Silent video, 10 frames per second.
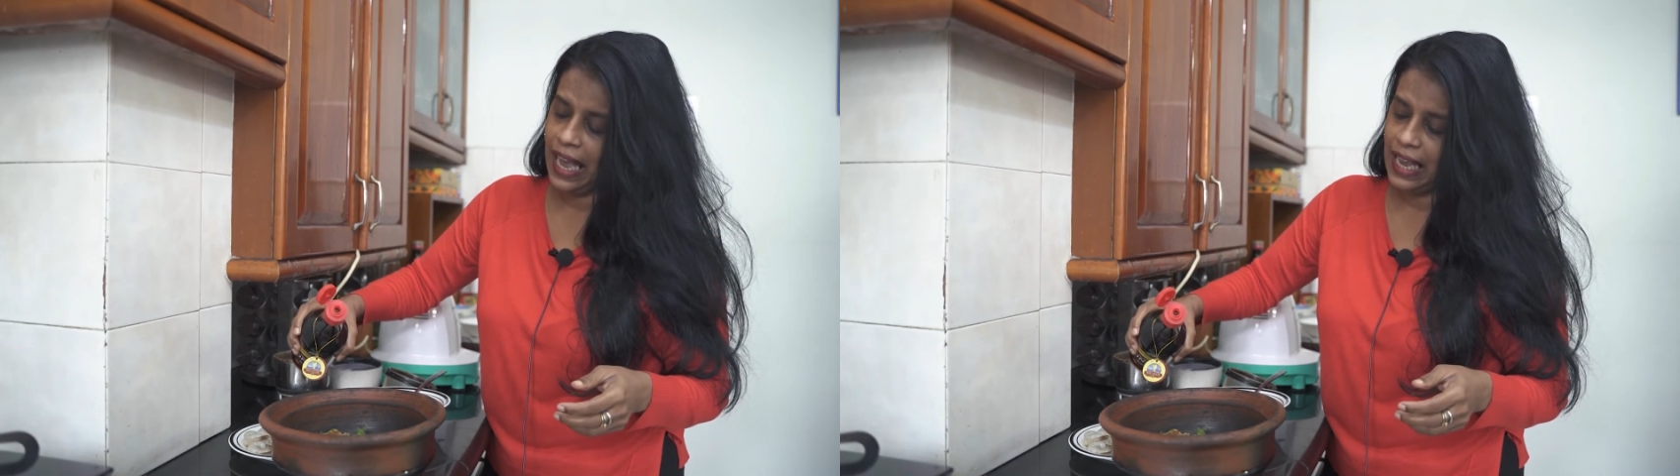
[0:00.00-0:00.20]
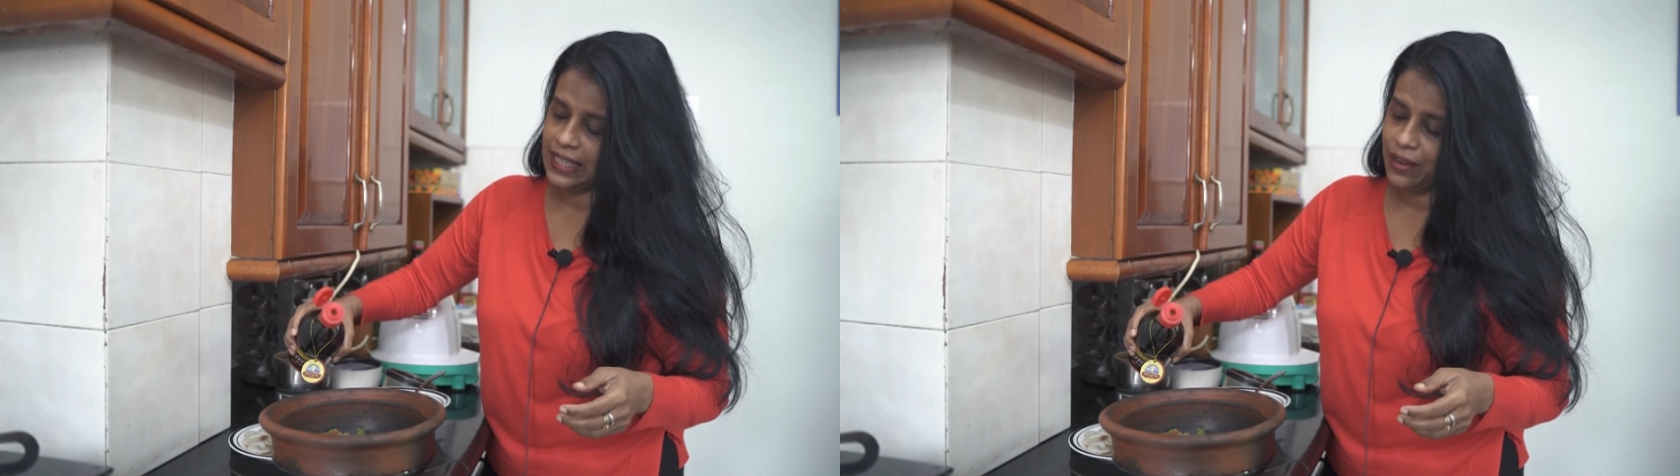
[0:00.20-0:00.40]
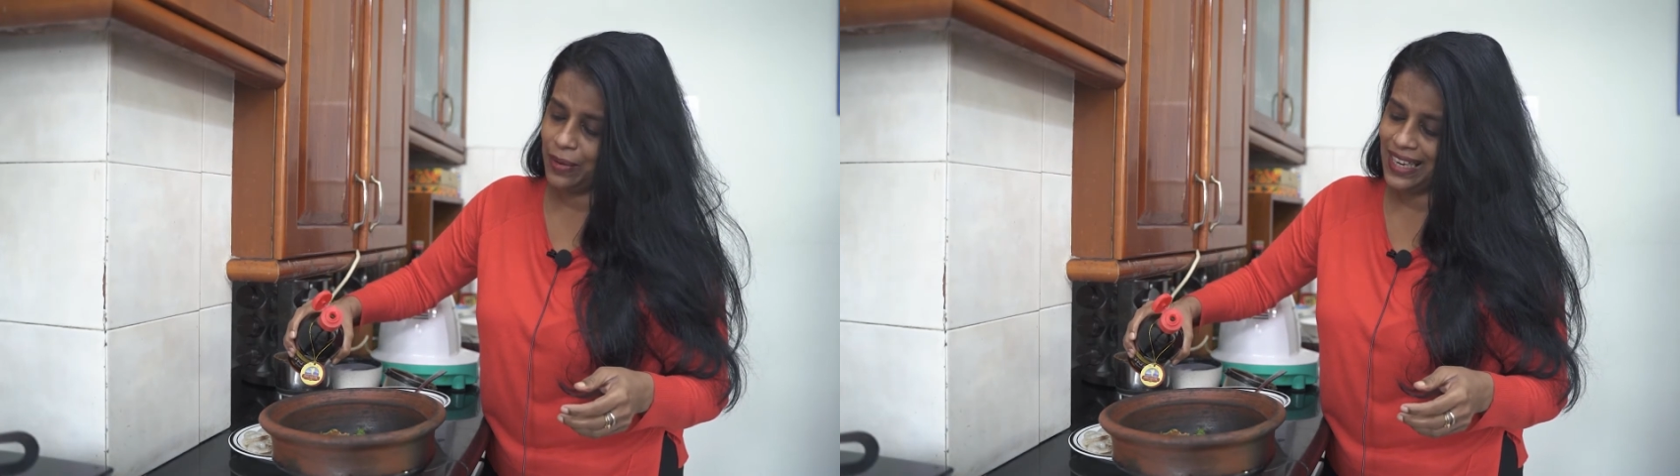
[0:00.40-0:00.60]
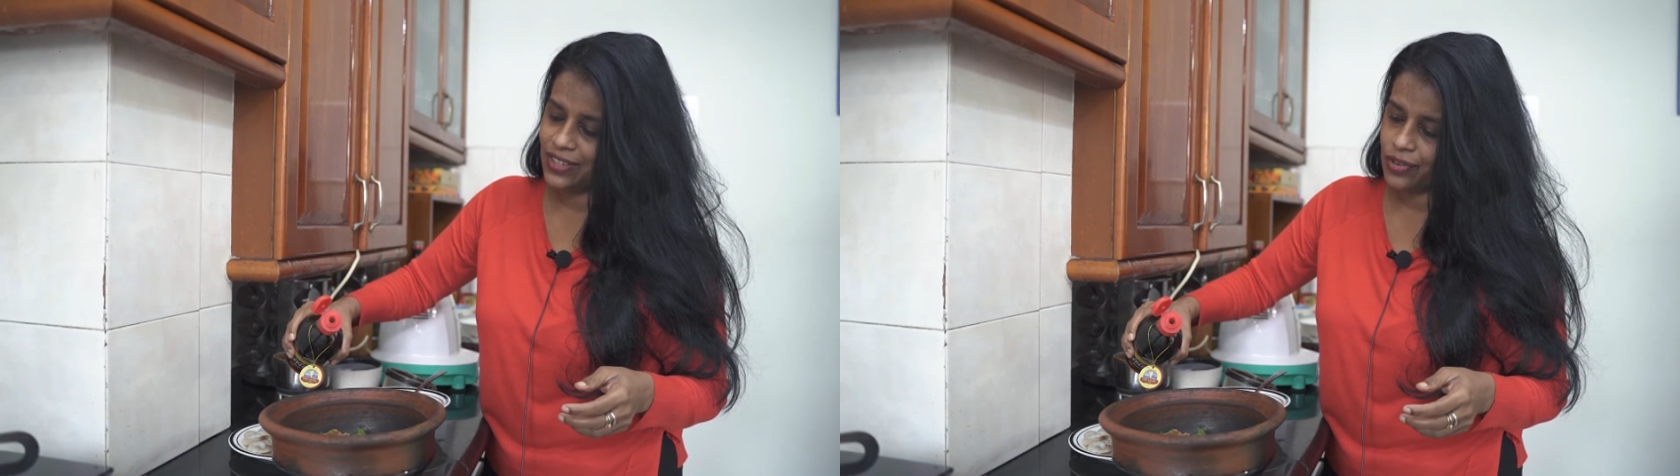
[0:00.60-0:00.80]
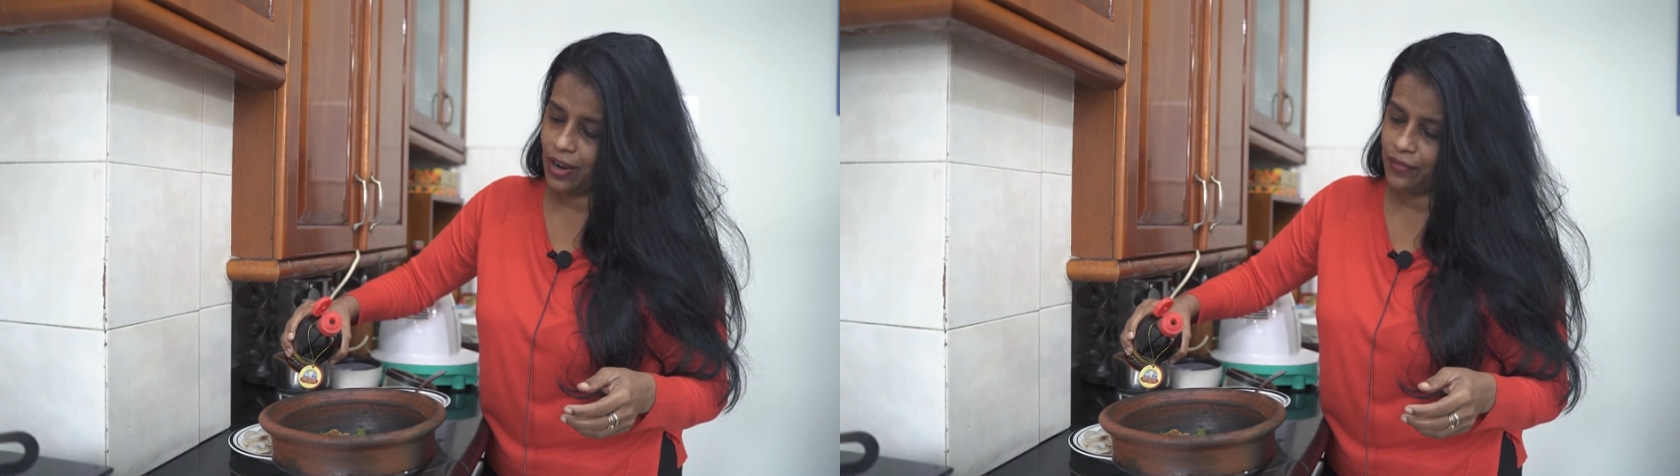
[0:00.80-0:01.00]
has a very
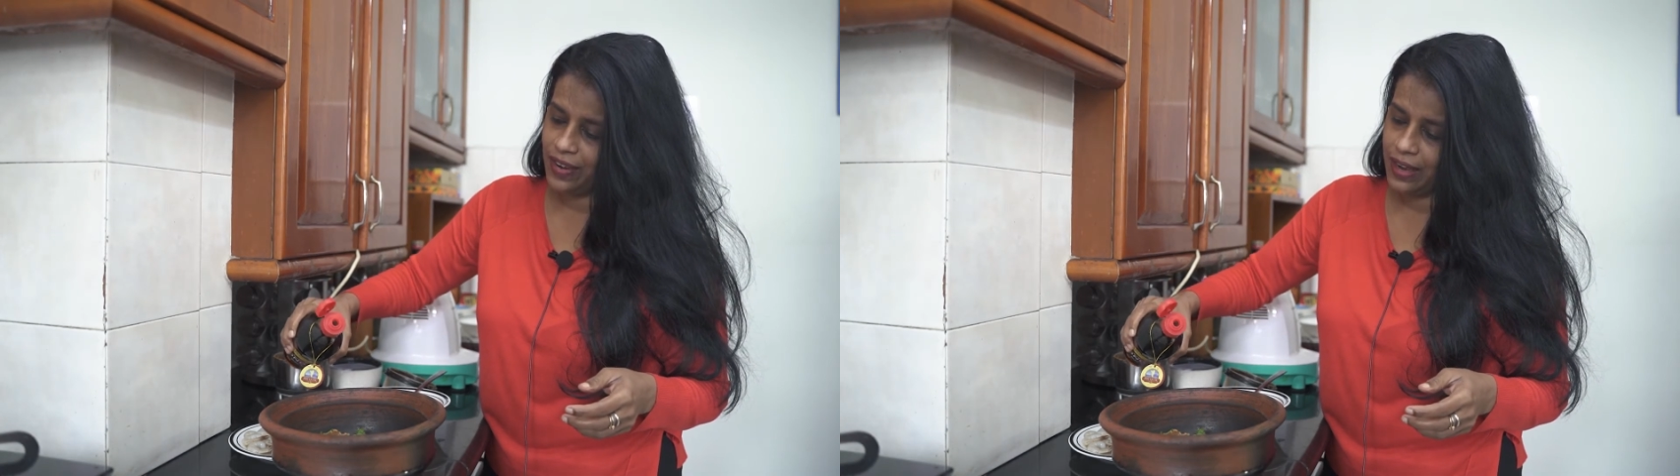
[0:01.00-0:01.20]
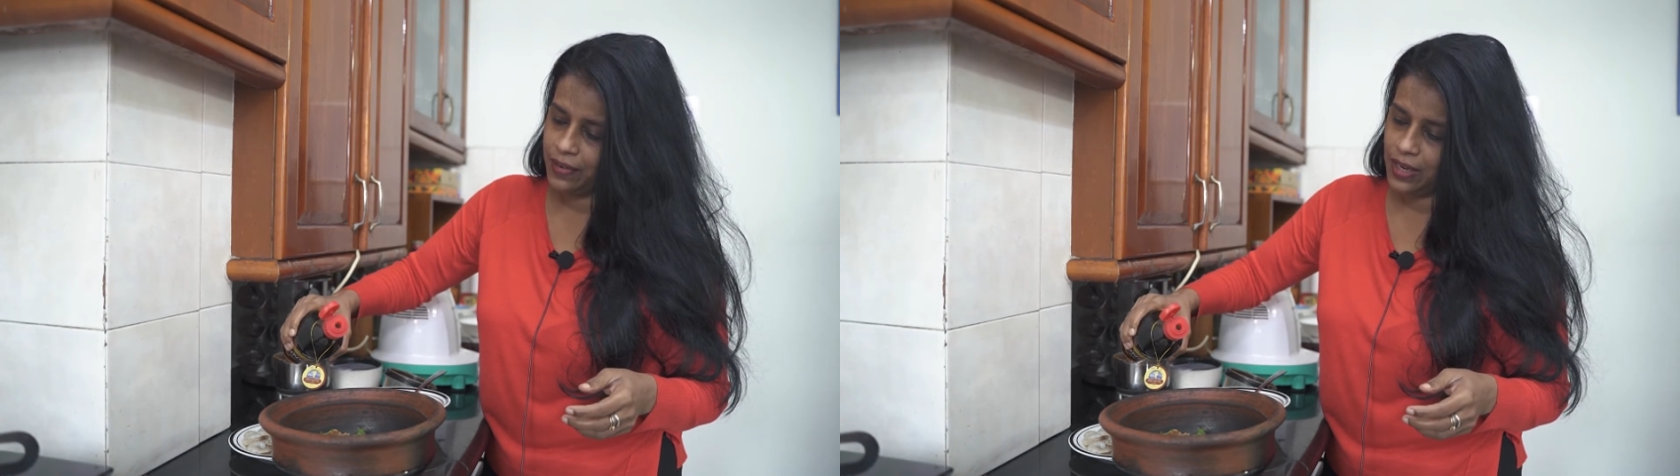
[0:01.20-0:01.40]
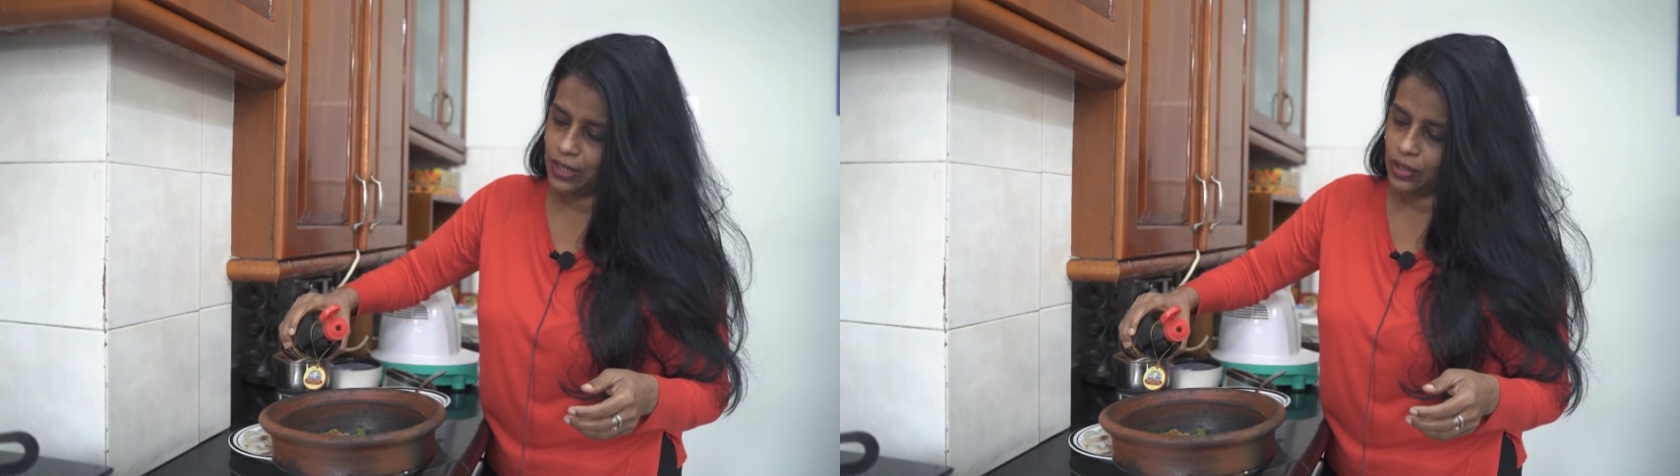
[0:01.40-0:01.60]
strong flavor.